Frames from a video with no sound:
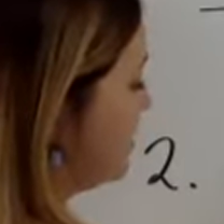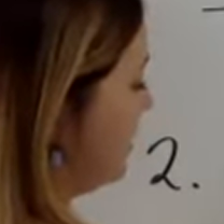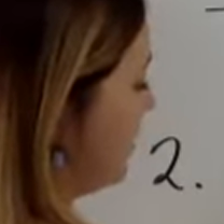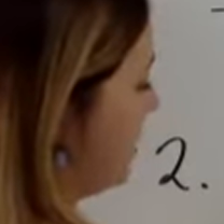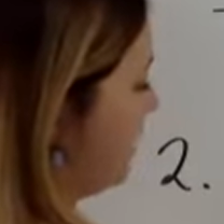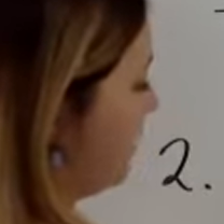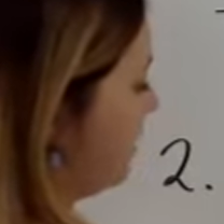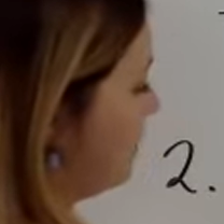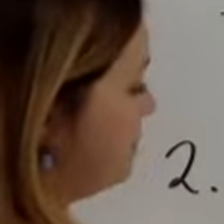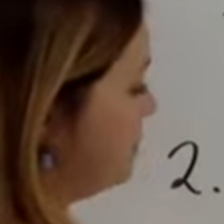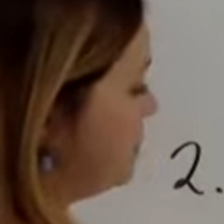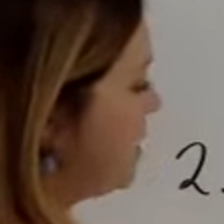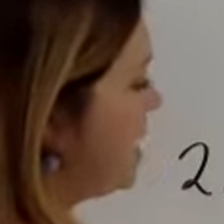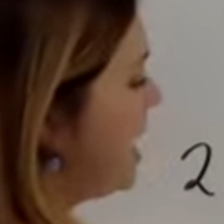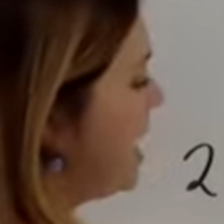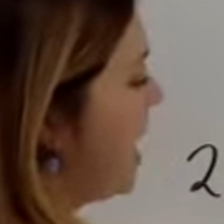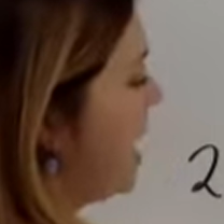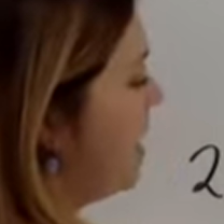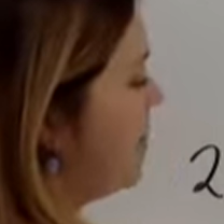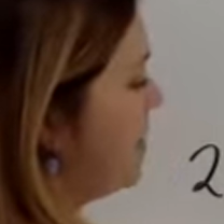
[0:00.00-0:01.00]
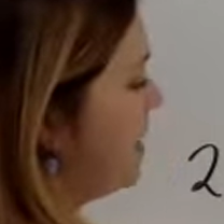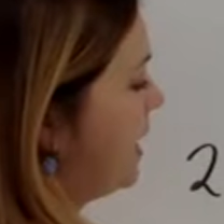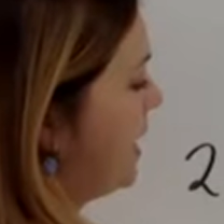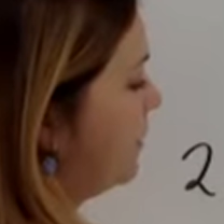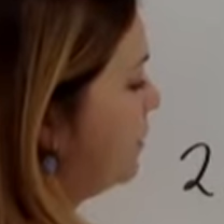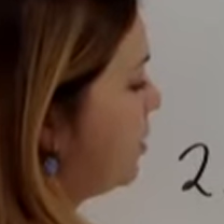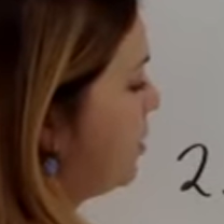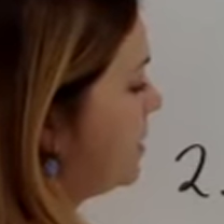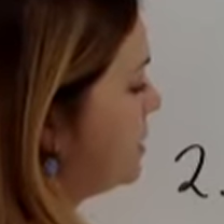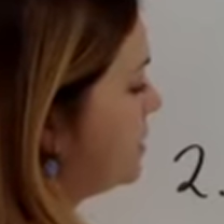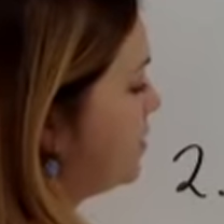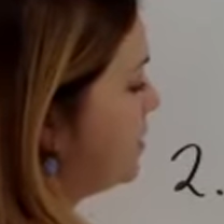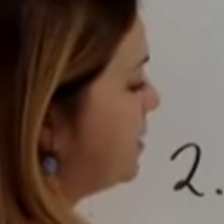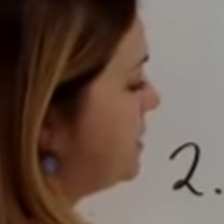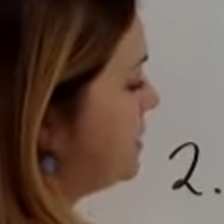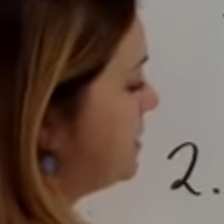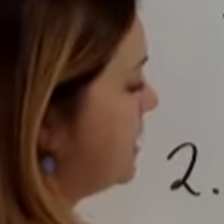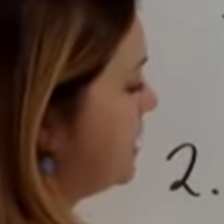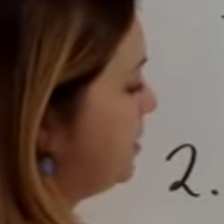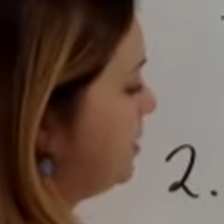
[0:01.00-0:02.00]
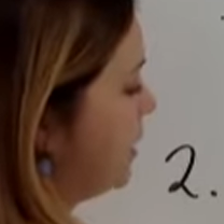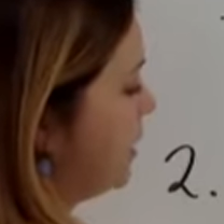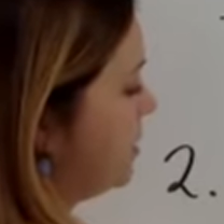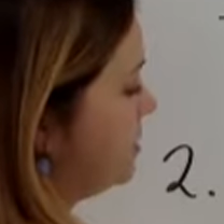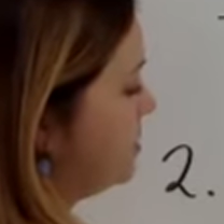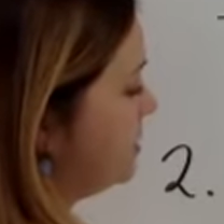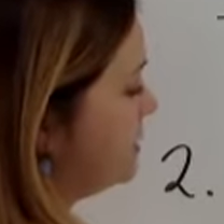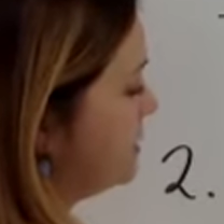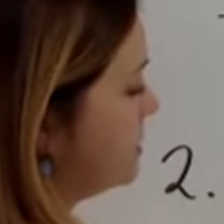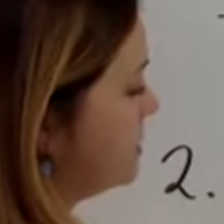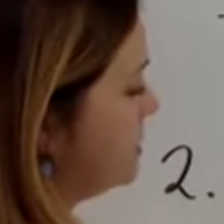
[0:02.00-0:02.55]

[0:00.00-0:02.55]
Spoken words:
there, and then I'm going to put zeros.